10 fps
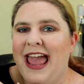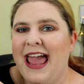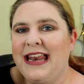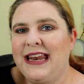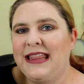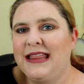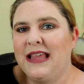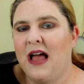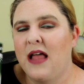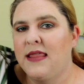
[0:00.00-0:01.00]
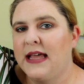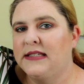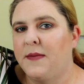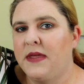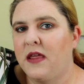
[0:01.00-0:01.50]
And unlike
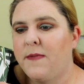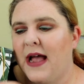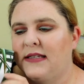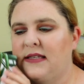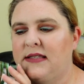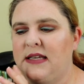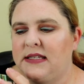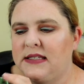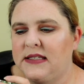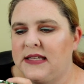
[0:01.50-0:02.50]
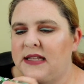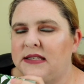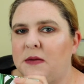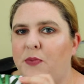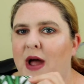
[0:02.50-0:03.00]
some of the other boxes, this
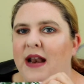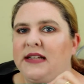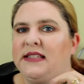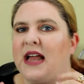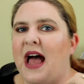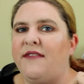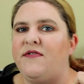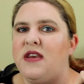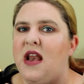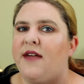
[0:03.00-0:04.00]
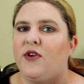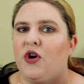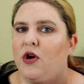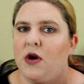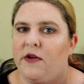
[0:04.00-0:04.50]
sends some products that I've never
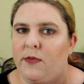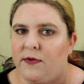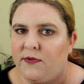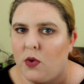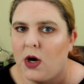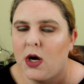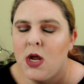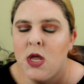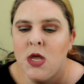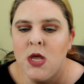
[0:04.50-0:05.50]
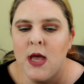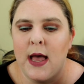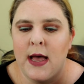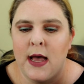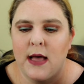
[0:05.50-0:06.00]
heard of before.
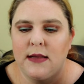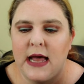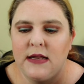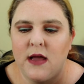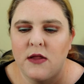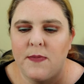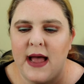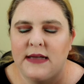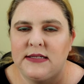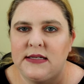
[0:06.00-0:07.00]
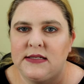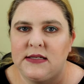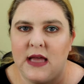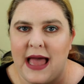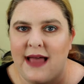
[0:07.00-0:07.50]
A lot of the other
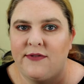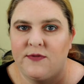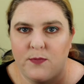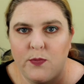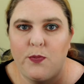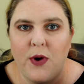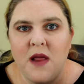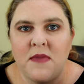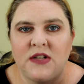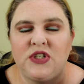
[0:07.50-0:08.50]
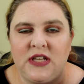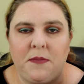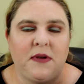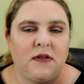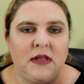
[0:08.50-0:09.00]
boxes have pretty much
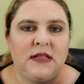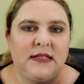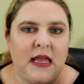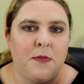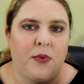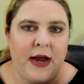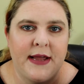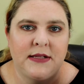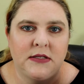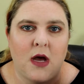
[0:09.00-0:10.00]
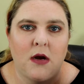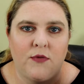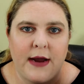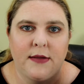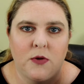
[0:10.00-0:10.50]
typically the same brands on a
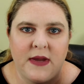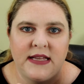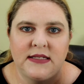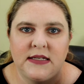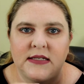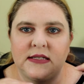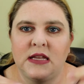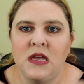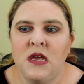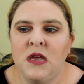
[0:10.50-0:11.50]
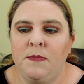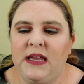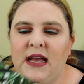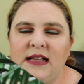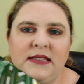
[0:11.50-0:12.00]
regular basis.
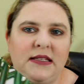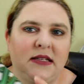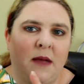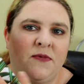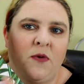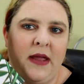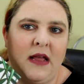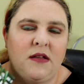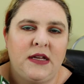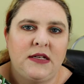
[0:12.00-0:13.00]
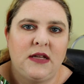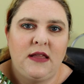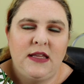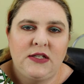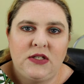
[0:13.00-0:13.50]
Because this comes from England,
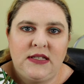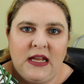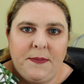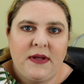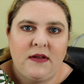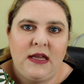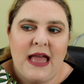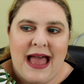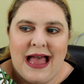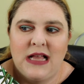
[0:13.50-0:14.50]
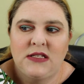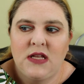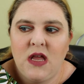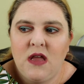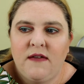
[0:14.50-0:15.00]
this typically
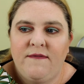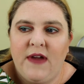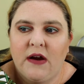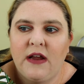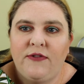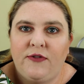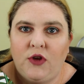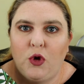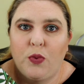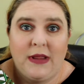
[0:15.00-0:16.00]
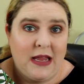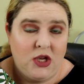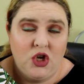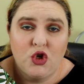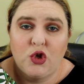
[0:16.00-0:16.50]
has very few, like
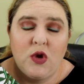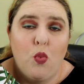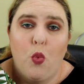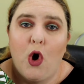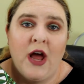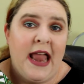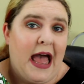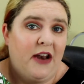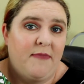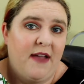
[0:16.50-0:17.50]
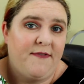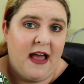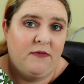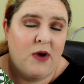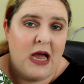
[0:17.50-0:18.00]
usually 1 out of my
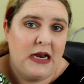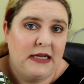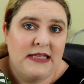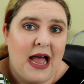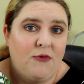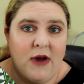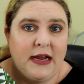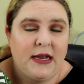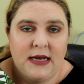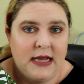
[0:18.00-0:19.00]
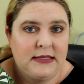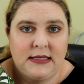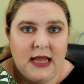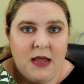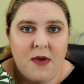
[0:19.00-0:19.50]
5 products I recognize
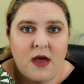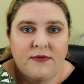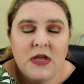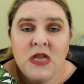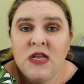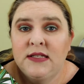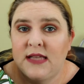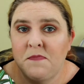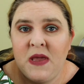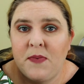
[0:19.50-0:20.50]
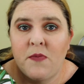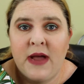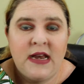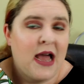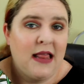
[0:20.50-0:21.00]
the name of. Some people
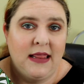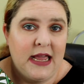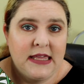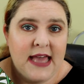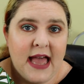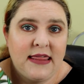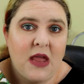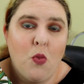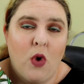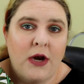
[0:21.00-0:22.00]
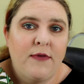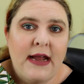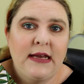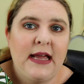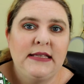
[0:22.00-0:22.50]
might not like that. They want to
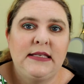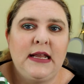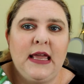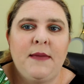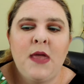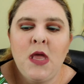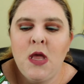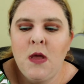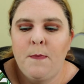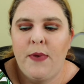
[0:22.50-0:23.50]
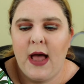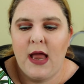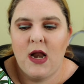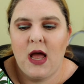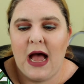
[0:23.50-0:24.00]
recognize the name,
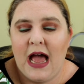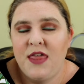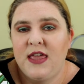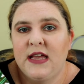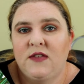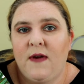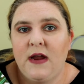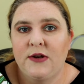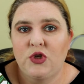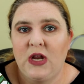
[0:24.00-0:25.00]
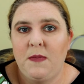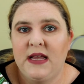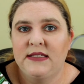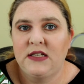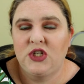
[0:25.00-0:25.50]
but I think it's very interesting
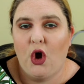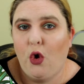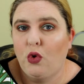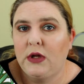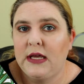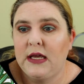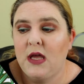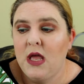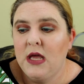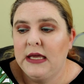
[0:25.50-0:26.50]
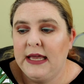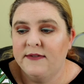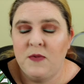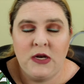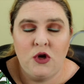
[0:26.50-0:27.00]
because it totally
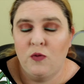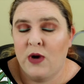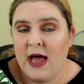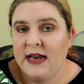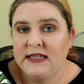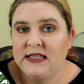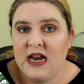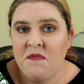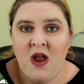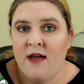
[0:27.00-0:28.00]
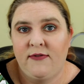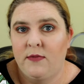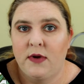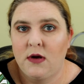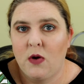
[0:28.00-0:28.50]
gives me new products that I'm not
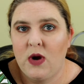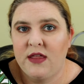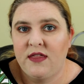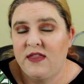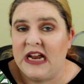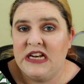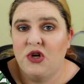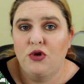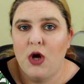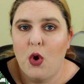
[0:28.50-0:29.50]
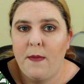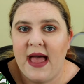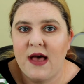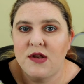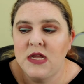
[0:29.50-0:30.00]
familiar with, that I don't know
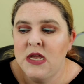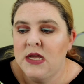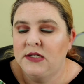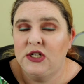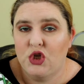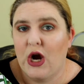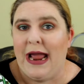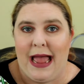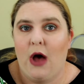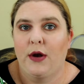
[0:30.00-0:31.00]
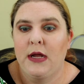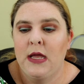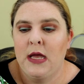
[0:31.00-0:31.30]
about, to try out.